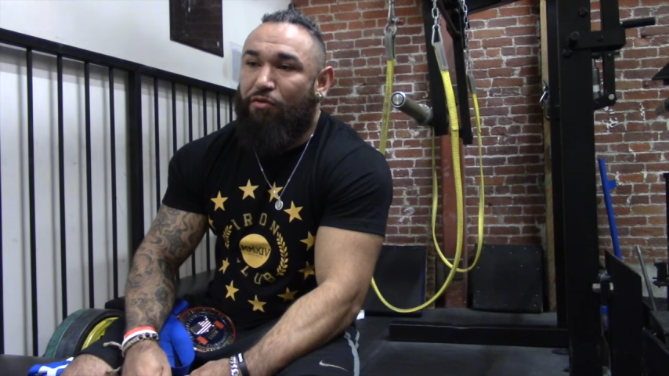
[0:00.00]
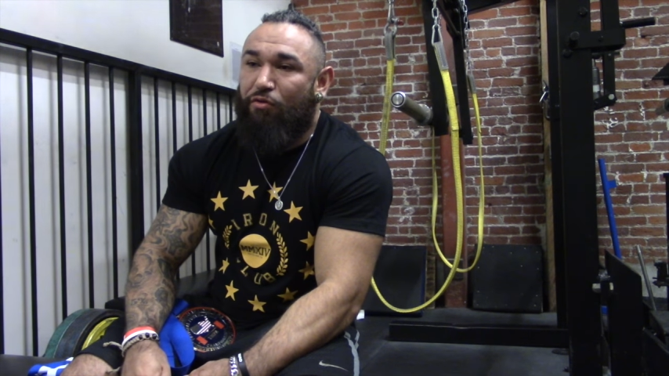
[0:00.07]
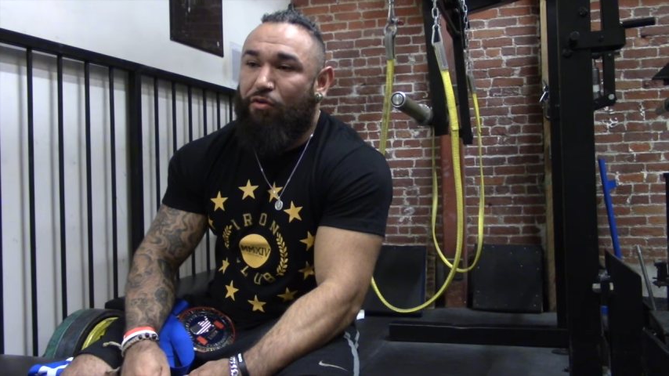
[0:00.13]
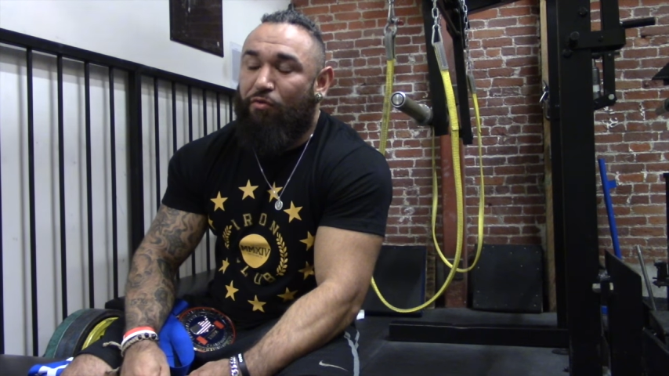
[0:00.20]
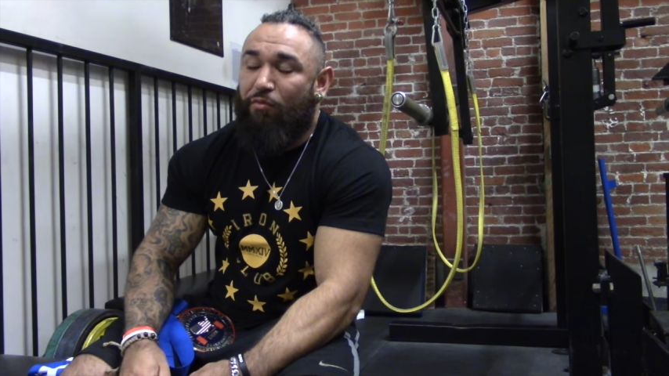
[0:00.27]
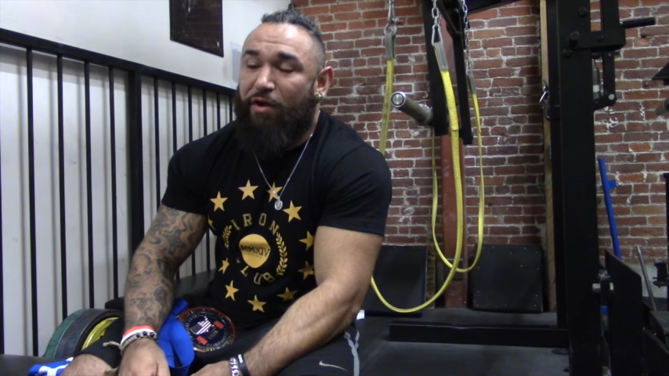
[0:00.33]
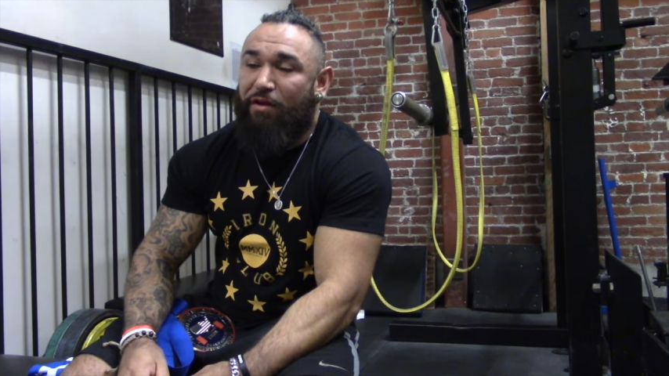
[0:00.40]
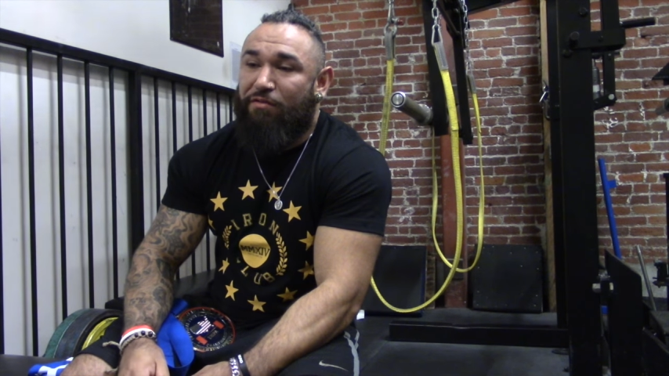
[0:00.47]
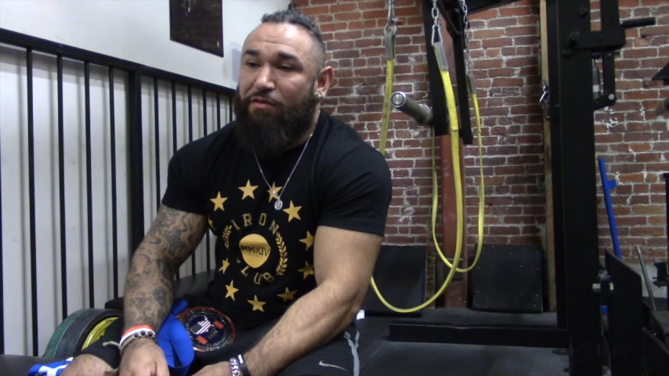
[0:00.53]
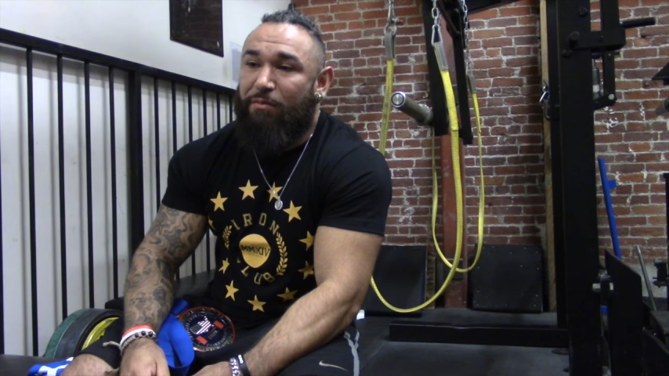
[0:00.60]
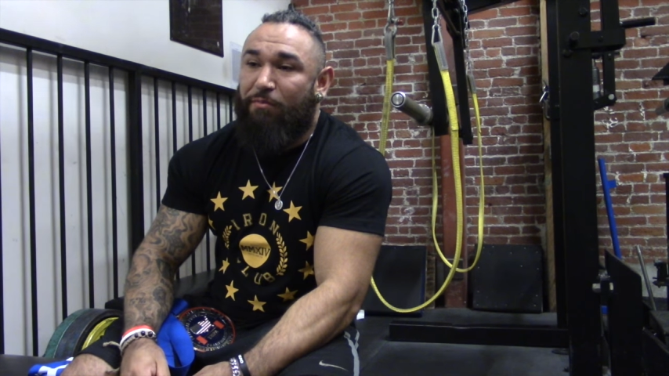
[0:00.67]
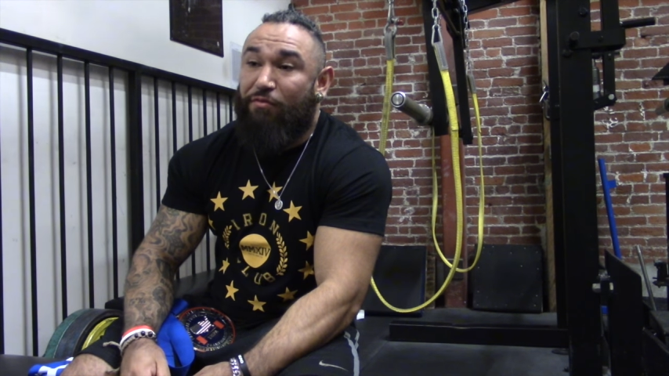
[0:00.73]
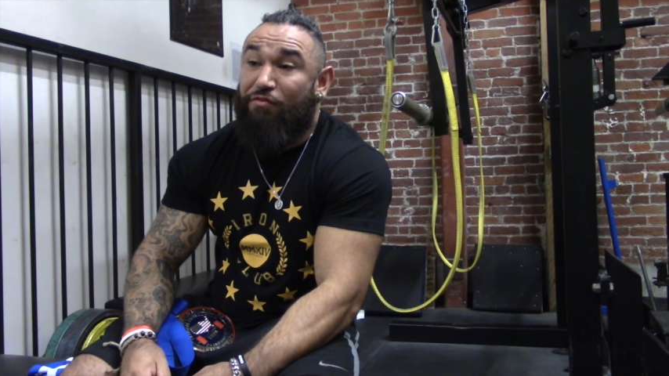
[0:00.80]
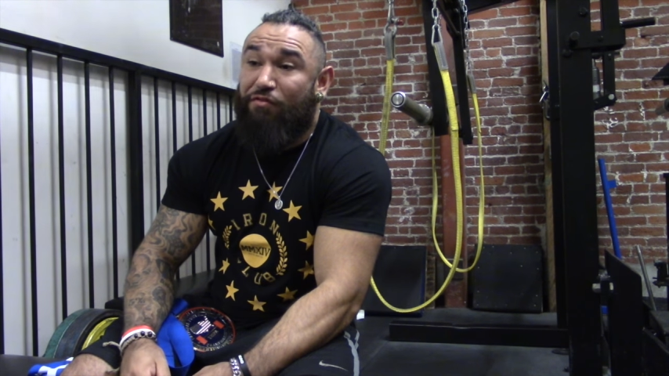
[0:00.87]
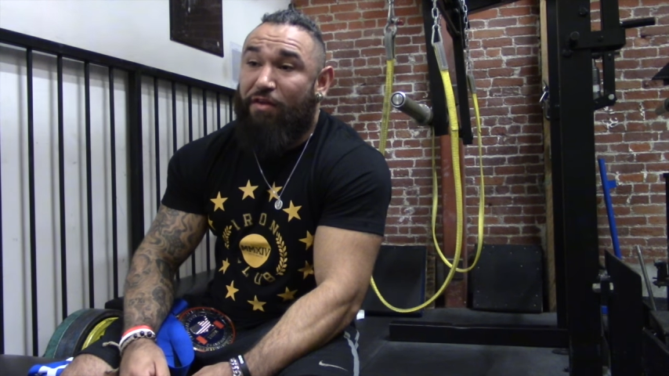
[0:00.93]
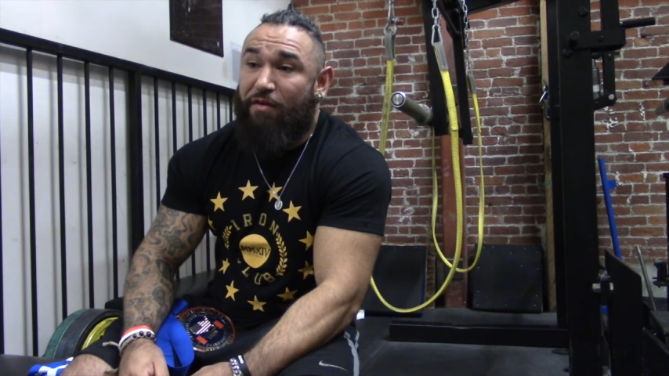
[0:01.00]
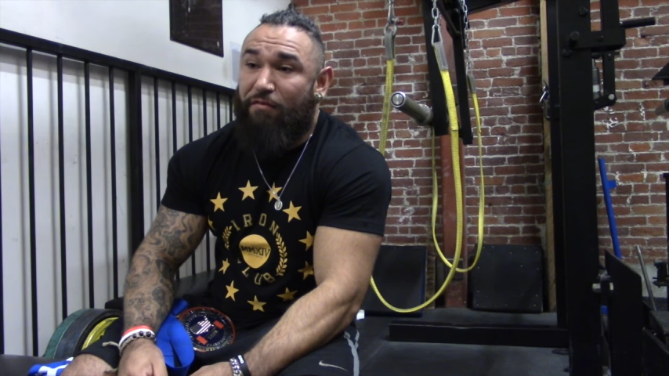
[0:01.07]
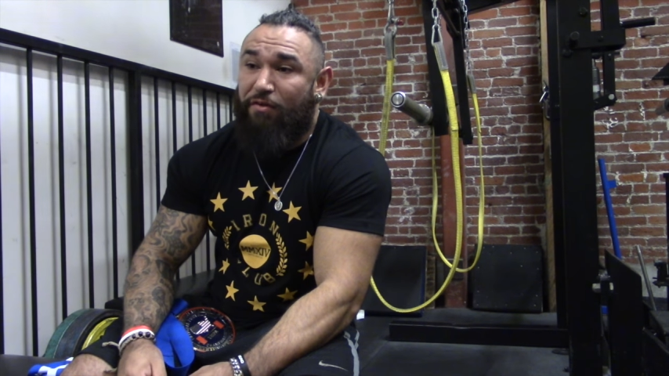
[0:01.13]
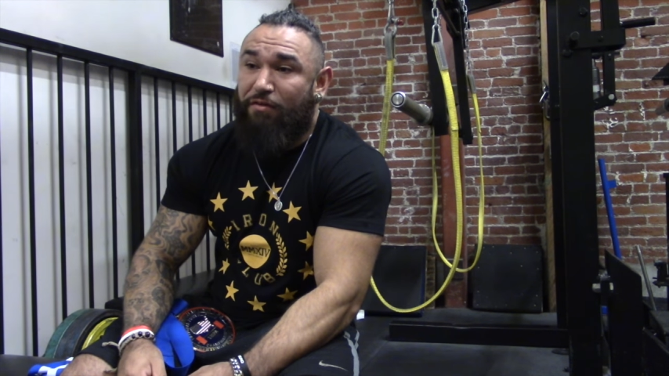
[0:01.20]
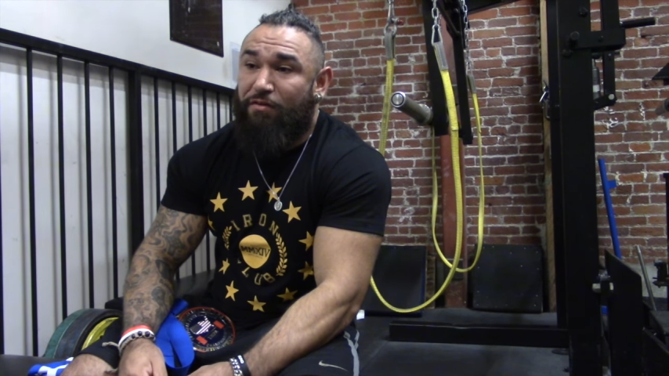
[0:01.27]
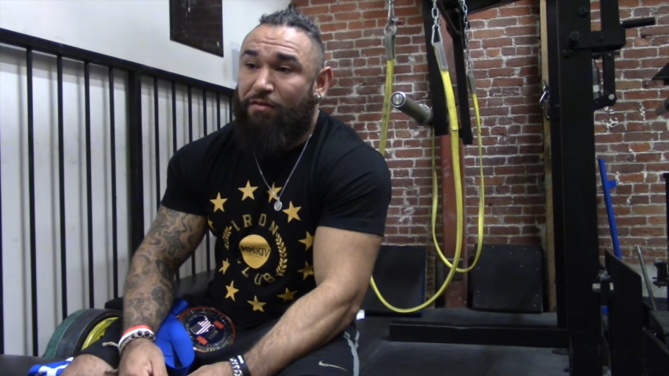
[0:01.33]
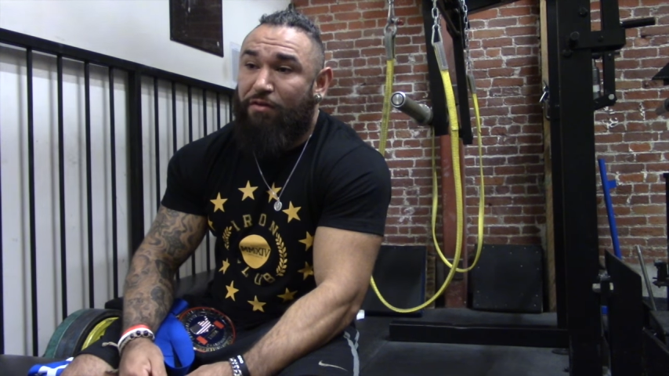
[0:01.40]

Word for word: you are ranked number seven.